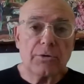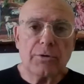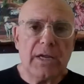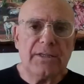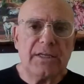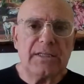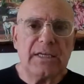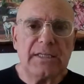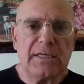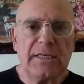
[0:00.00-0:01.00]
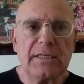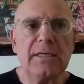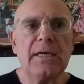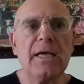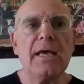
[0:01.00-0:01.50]
great that they
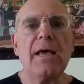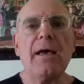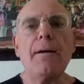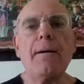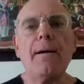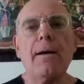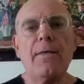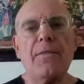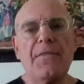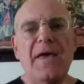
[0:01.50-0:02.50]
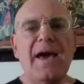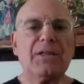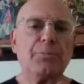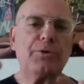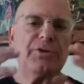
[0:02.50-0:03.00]
did, that